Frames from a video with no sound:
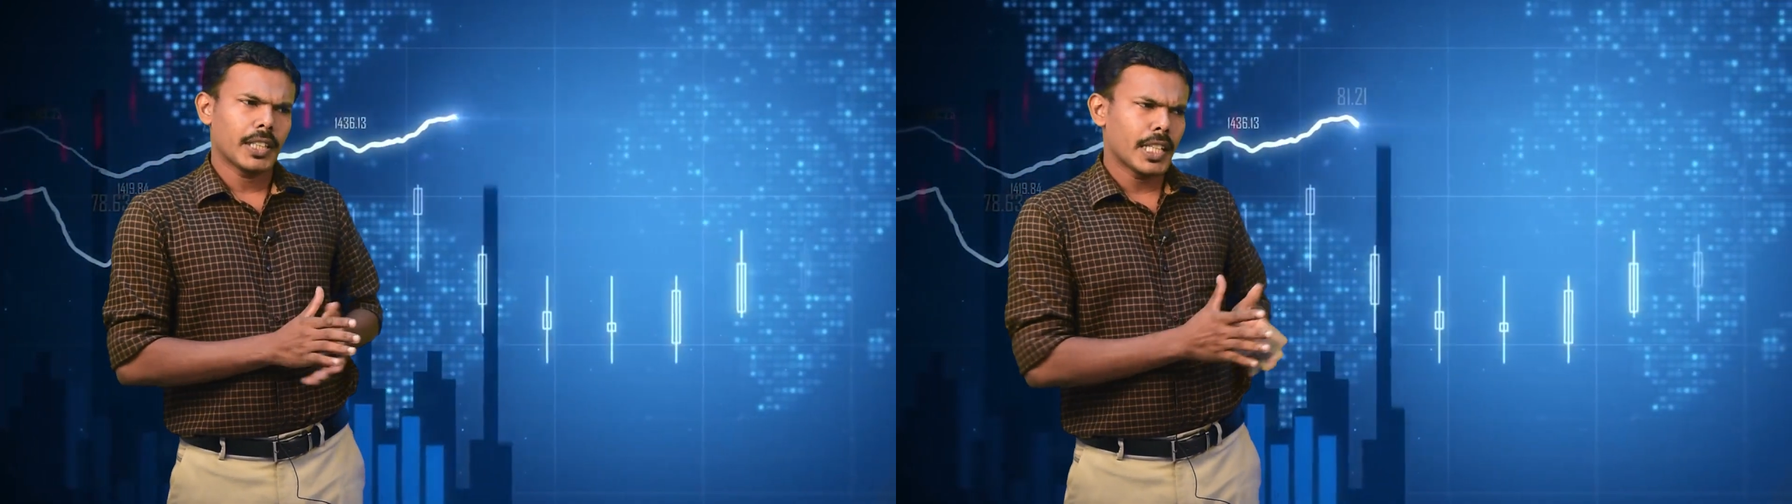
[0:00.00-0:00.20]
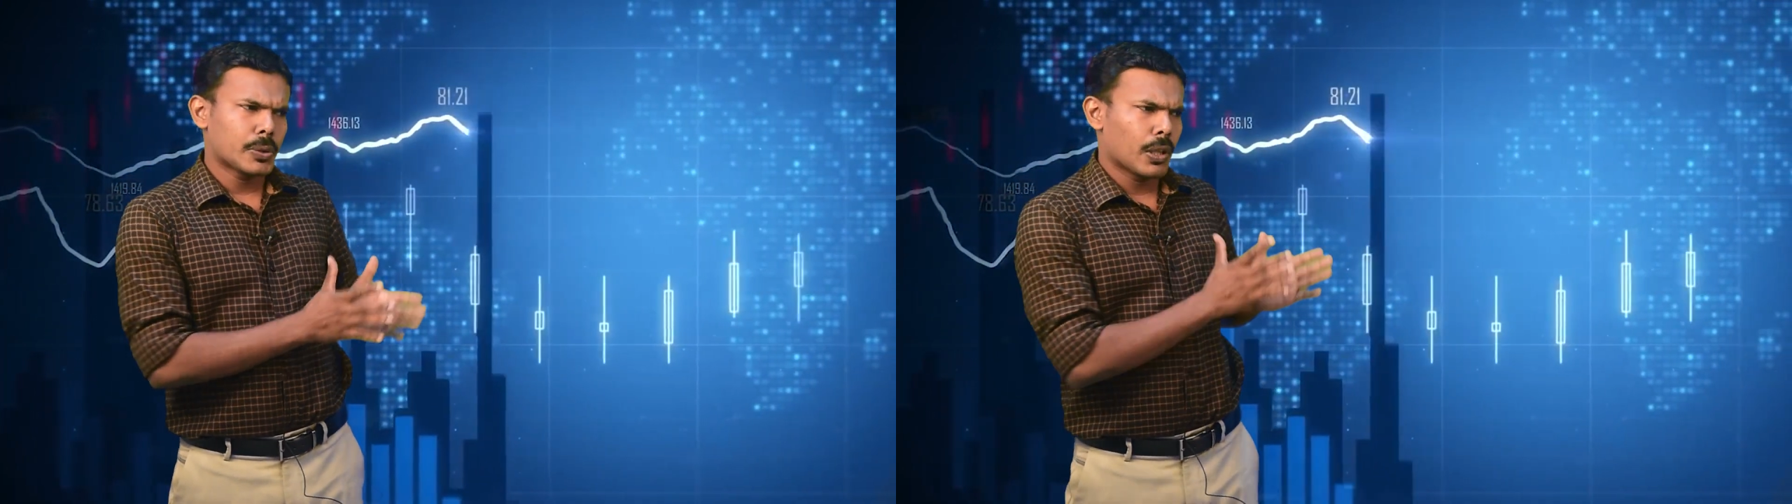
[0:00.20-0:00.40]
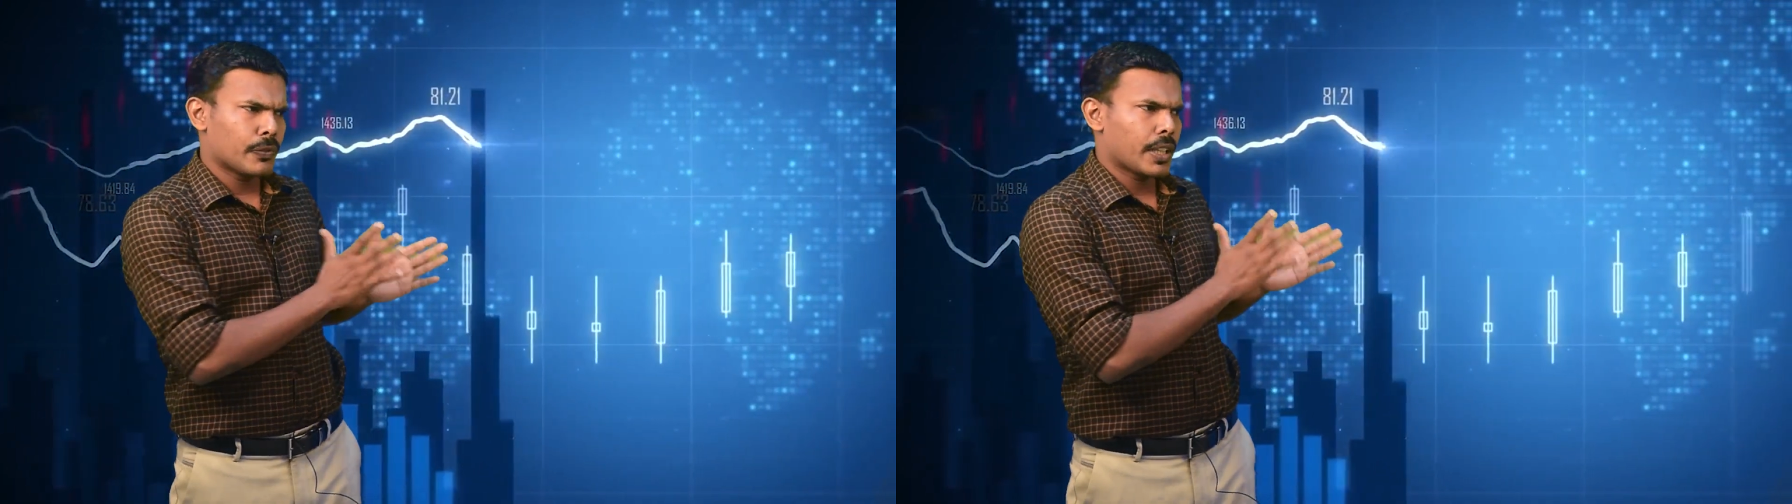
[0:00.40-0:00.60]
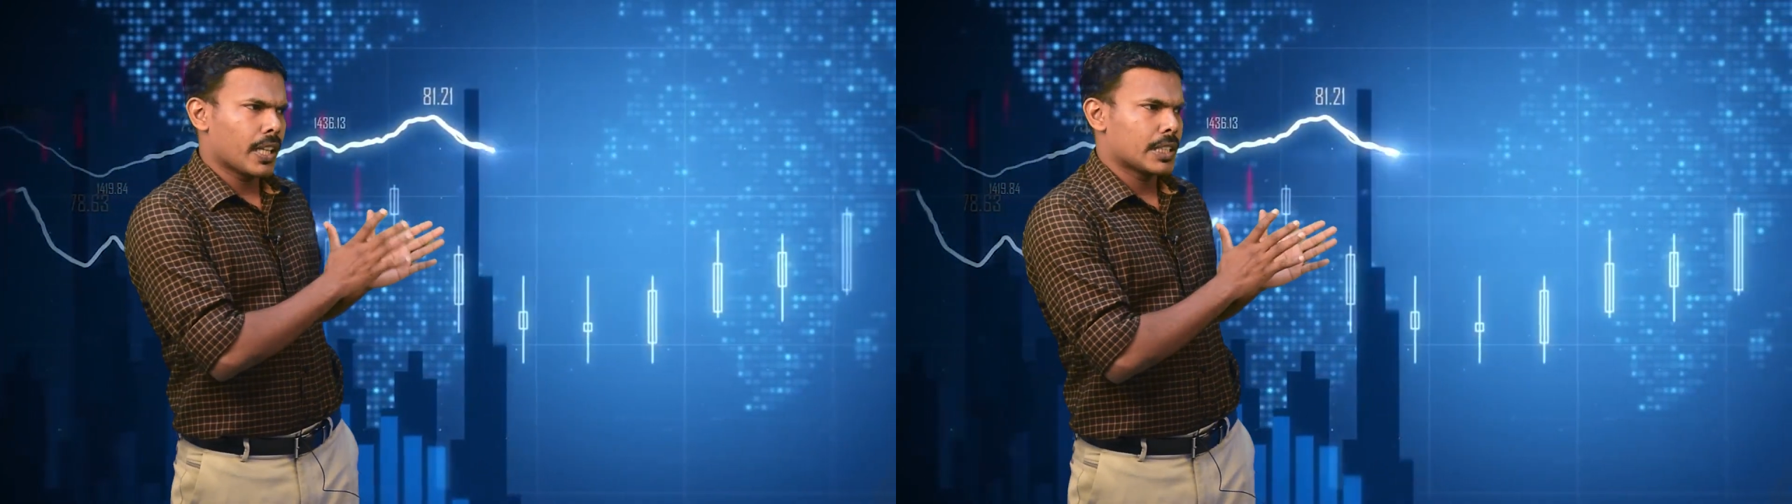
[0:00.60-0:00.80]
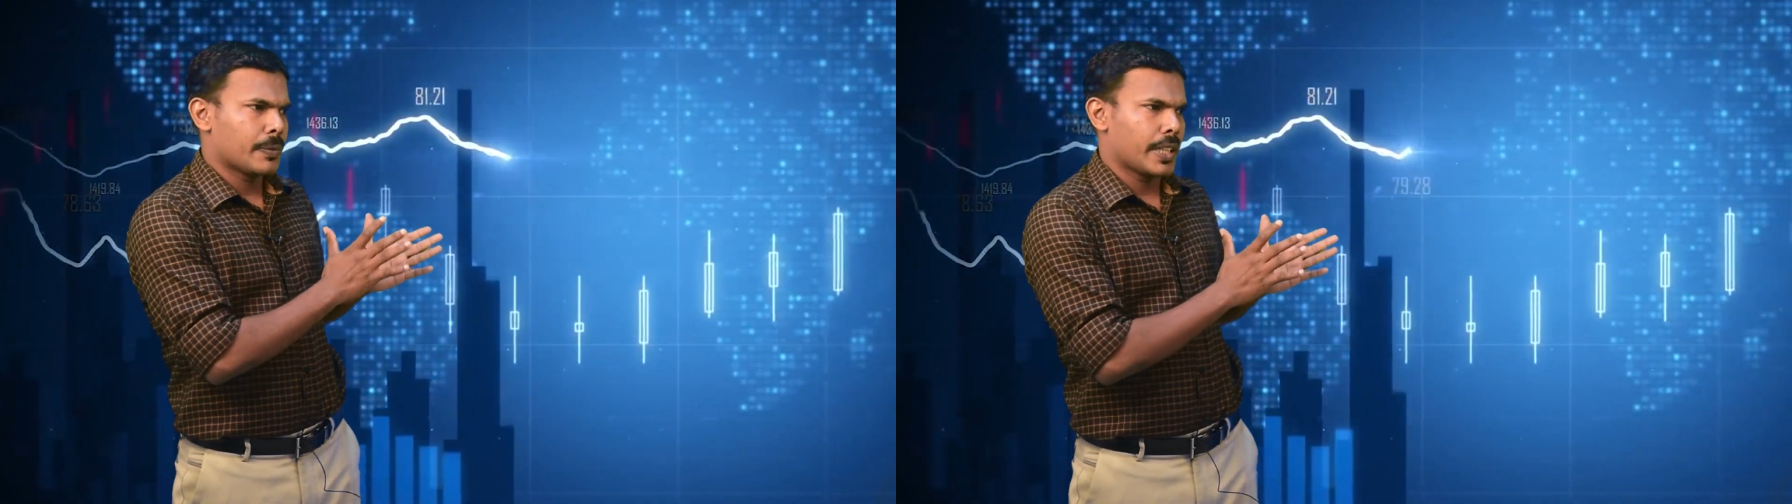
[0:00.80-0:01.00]
That is one of the
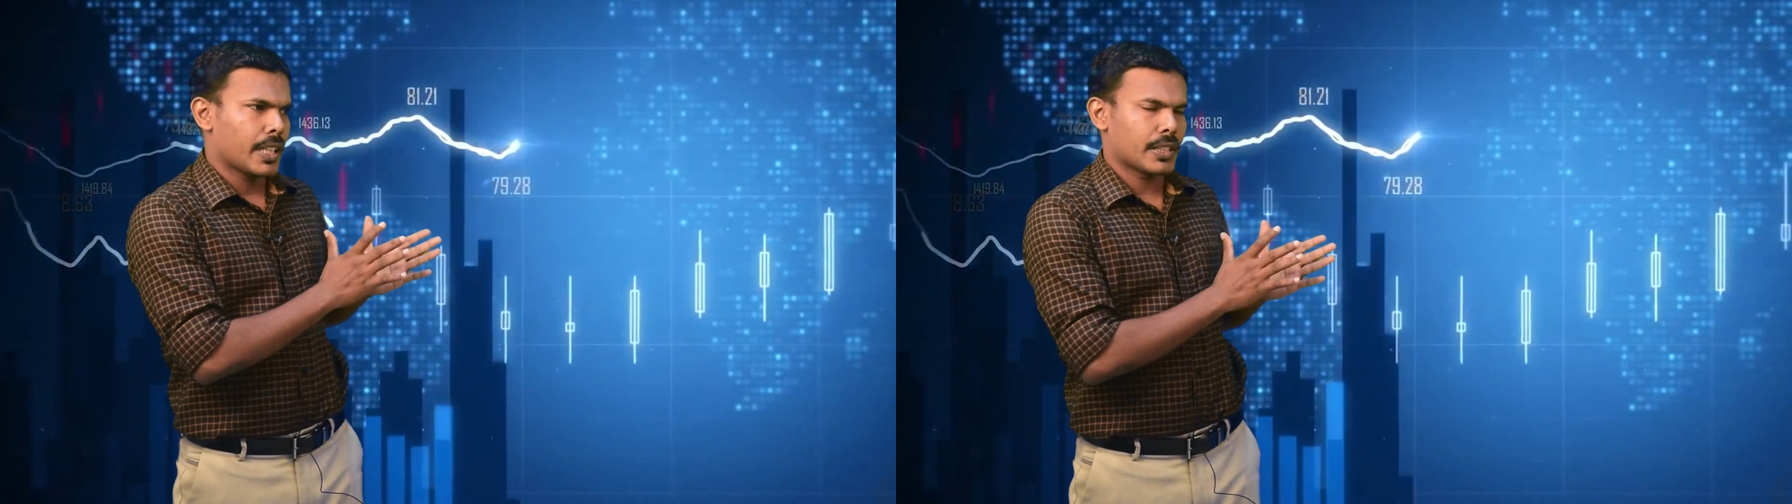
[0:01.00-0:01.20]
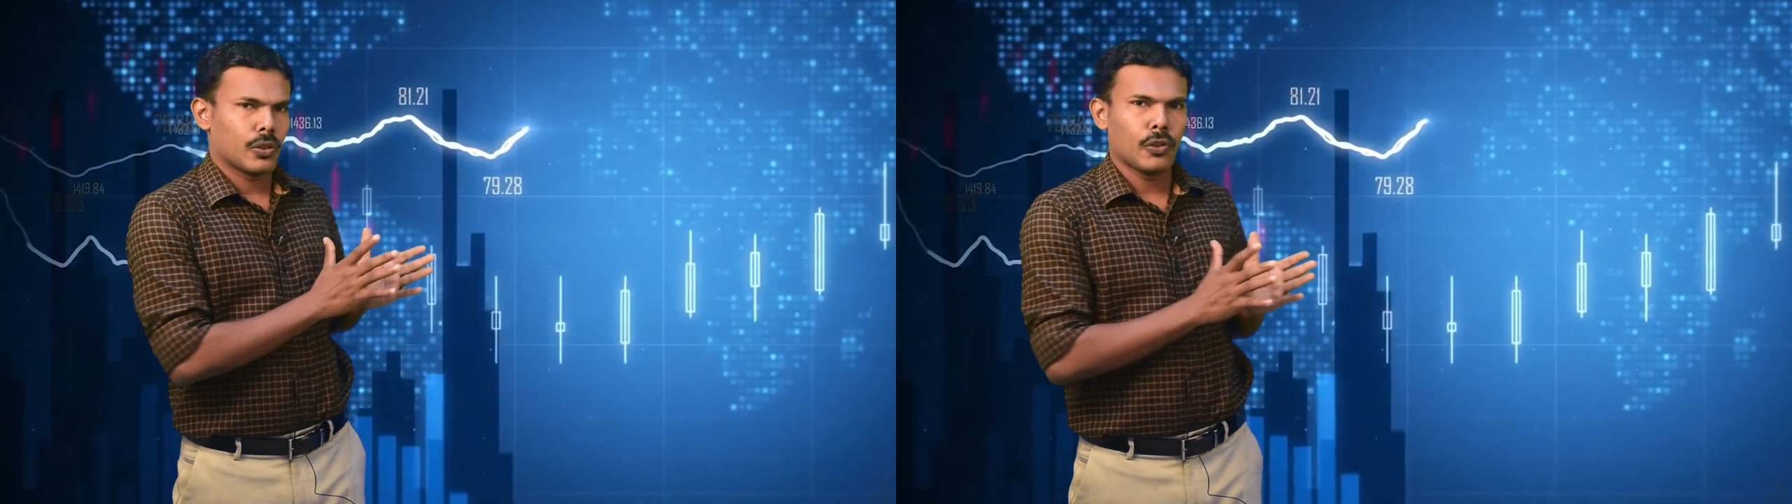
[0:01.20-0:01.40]
classification: